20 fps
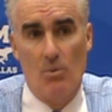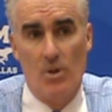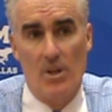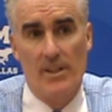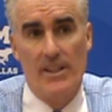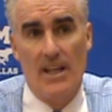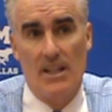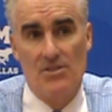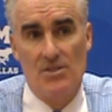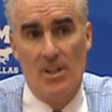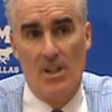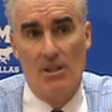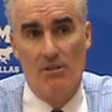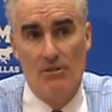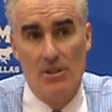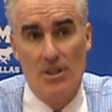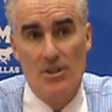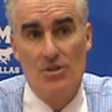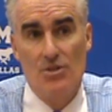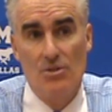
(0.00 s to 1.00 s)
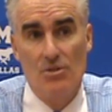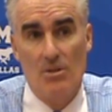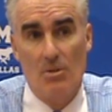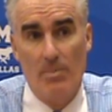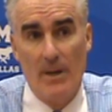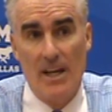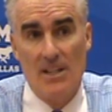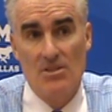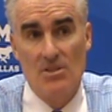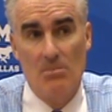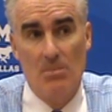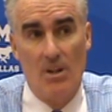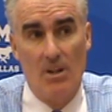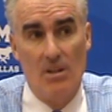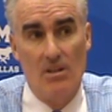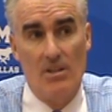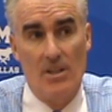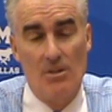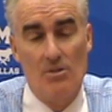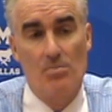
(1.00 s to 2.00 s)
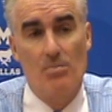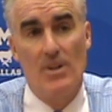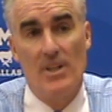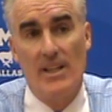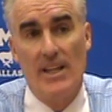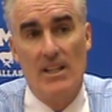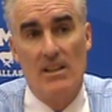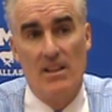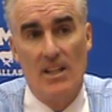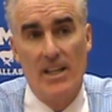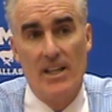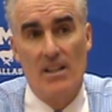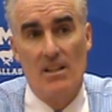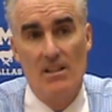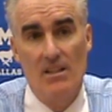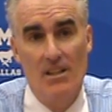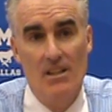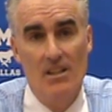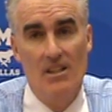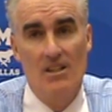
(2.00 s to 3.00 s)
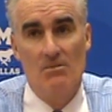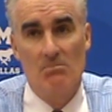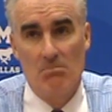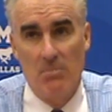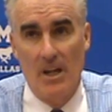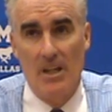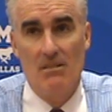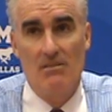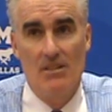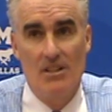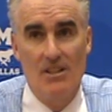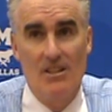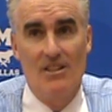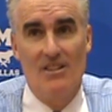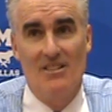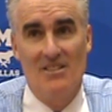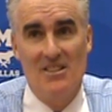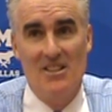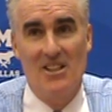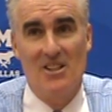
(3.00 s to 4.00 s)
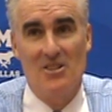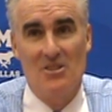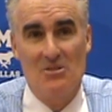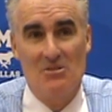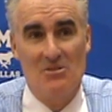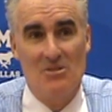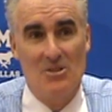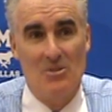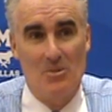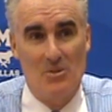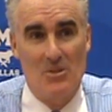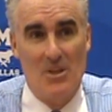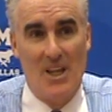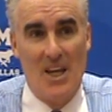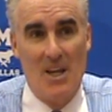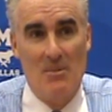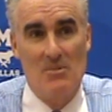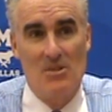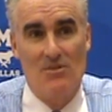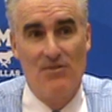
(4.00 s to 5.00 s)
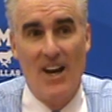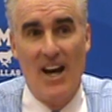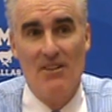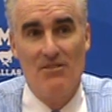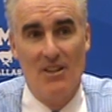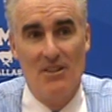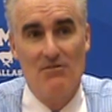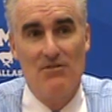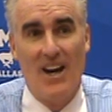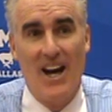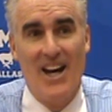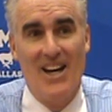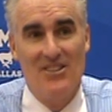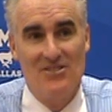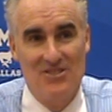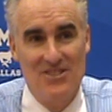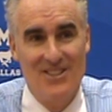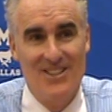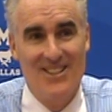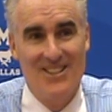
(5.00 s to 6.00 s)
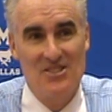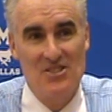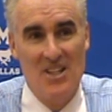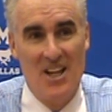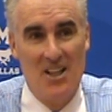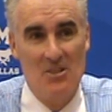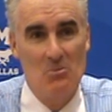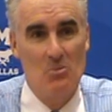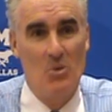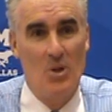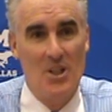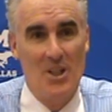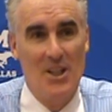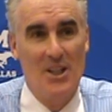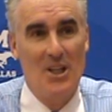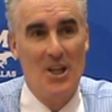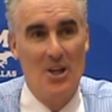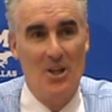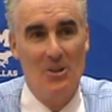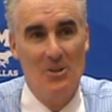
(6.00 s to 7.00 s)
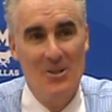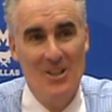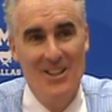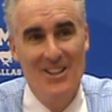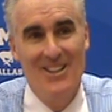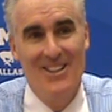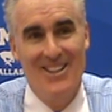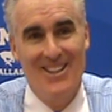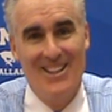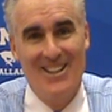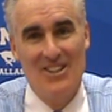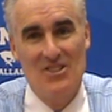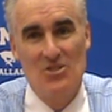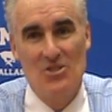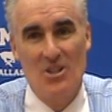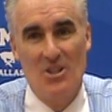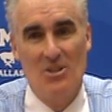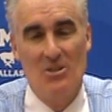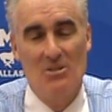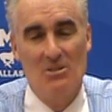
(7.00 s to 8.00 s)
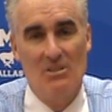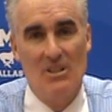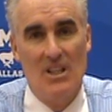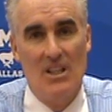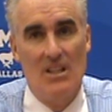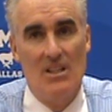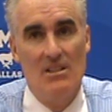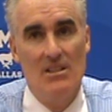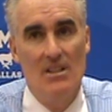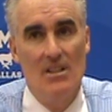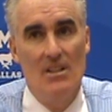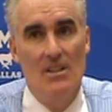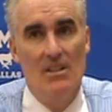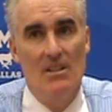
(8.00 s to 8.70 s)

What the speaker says: workouts, they could really shoot the basketball, and he was pretty athletic. But, the game is 5-on-5. It's not 1-on-0. And so